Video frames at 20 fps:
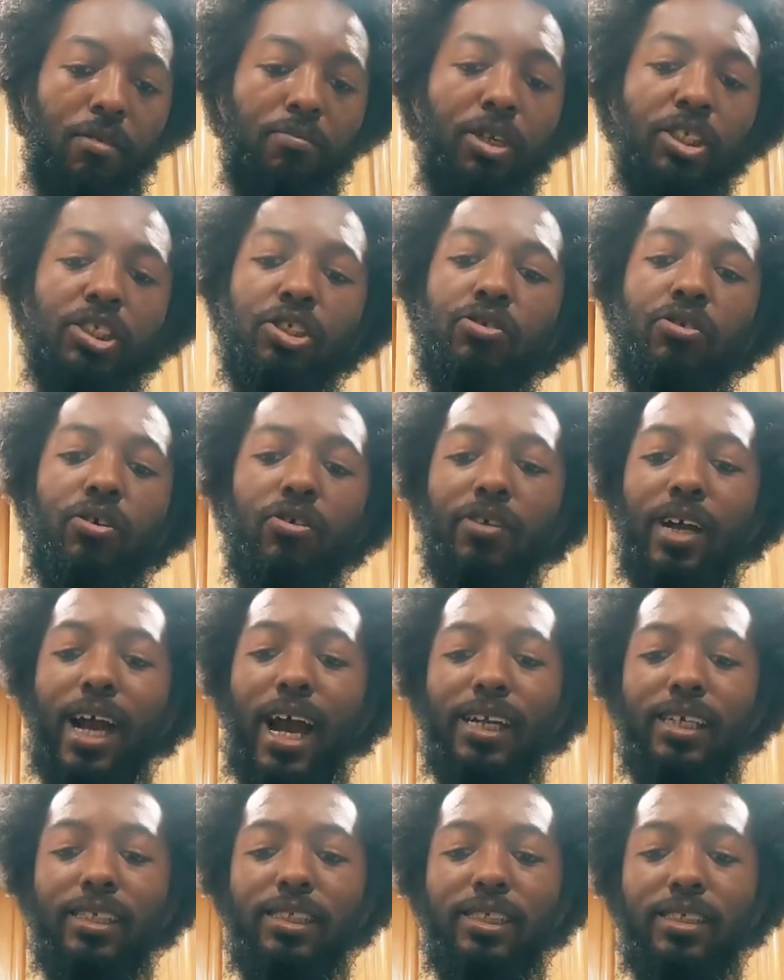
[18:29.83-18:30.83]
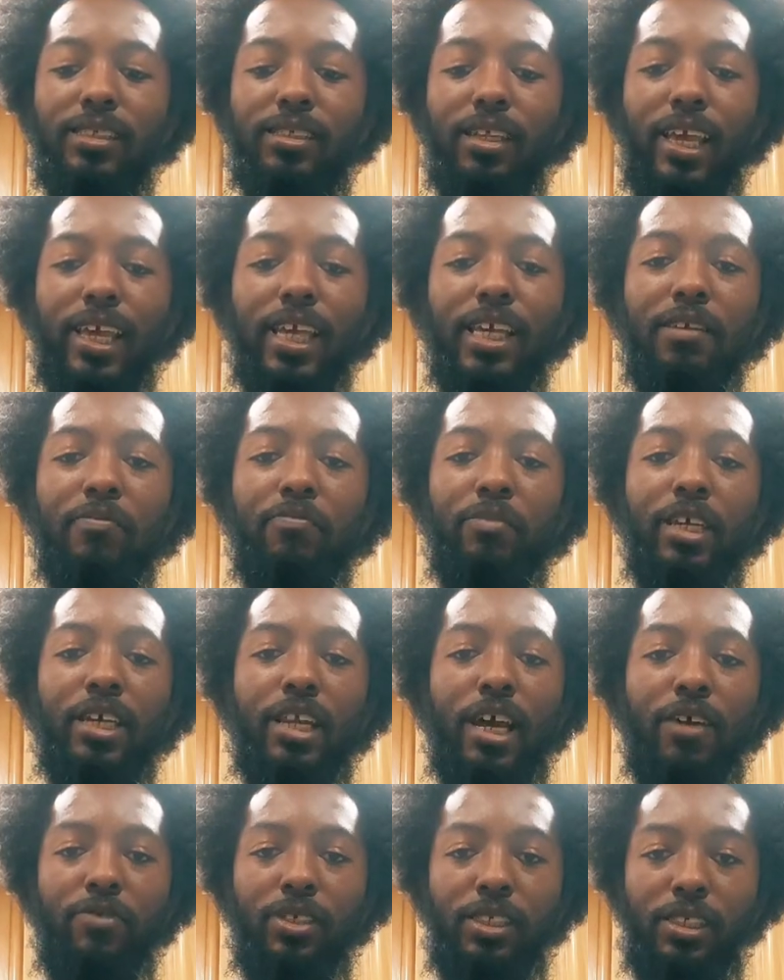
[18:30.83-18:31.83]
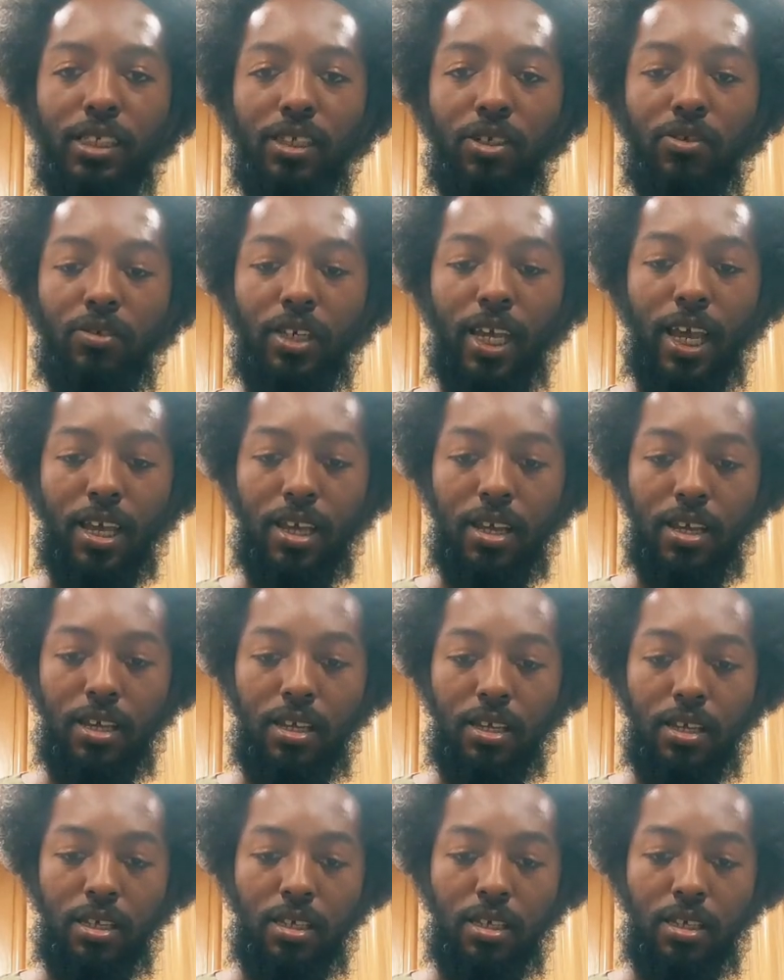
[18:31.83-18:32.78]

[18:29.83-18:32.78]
But you don't got to just eat meat every single day.